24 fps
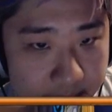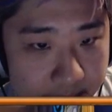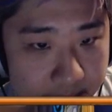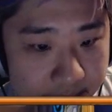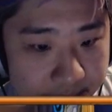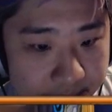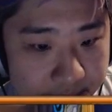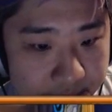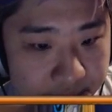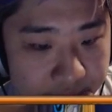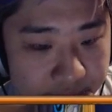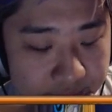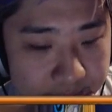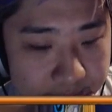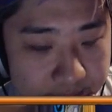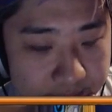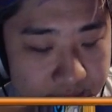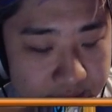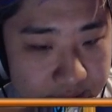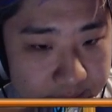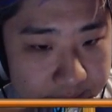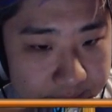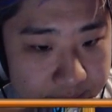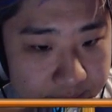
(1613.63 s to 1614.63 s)
for some
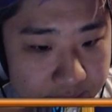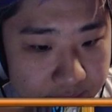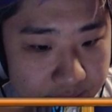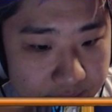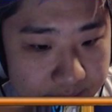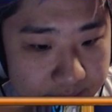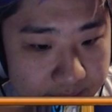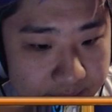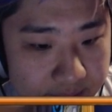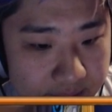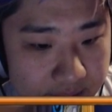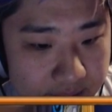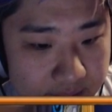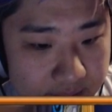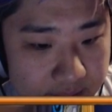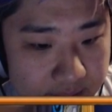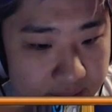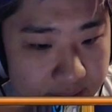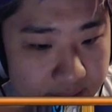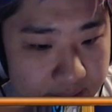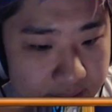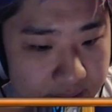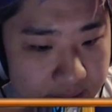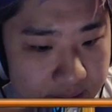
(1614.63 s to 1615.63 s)
tempo, but
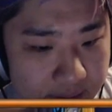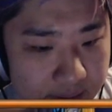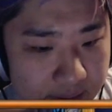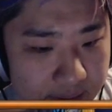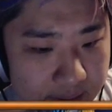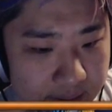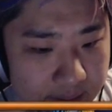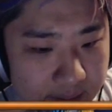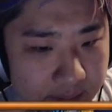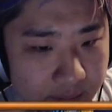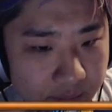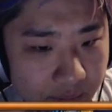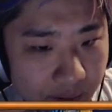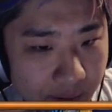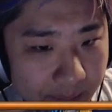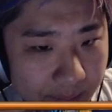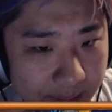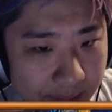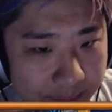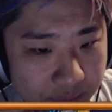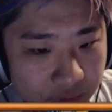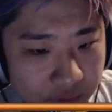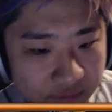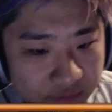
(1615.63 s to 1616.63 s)
while my
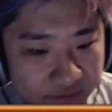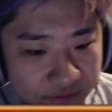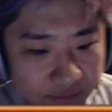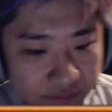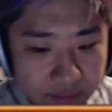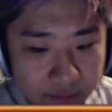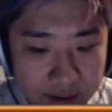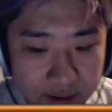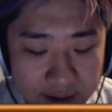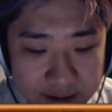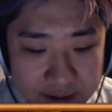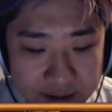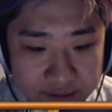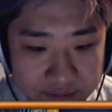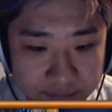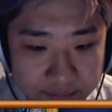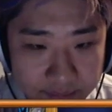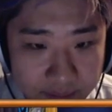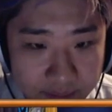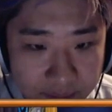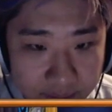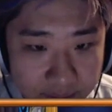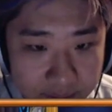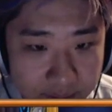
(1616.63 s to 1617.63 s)
board's still kind of
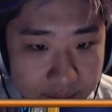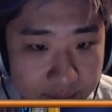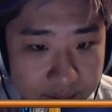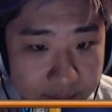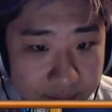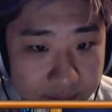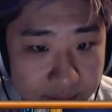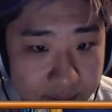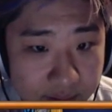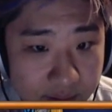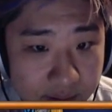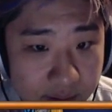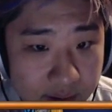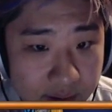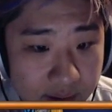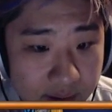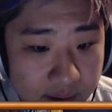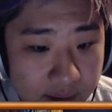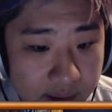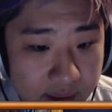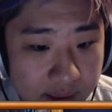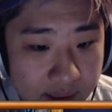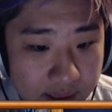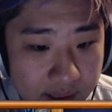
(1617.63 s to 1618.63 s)
small,
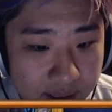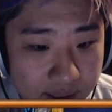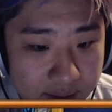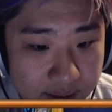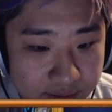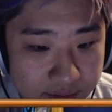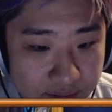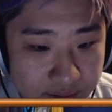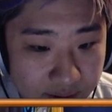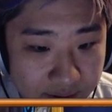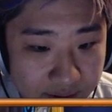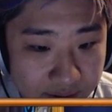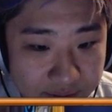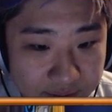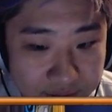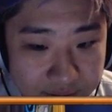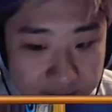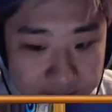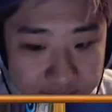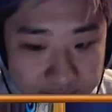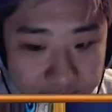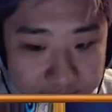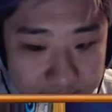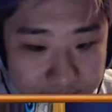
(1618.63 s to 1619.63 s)
I think I
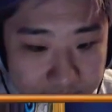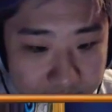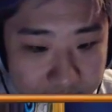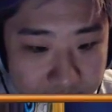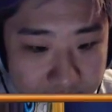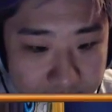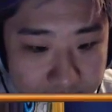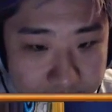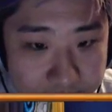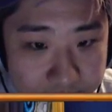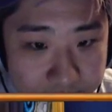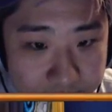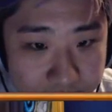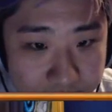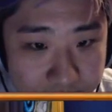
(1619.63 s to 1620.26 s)
like playing him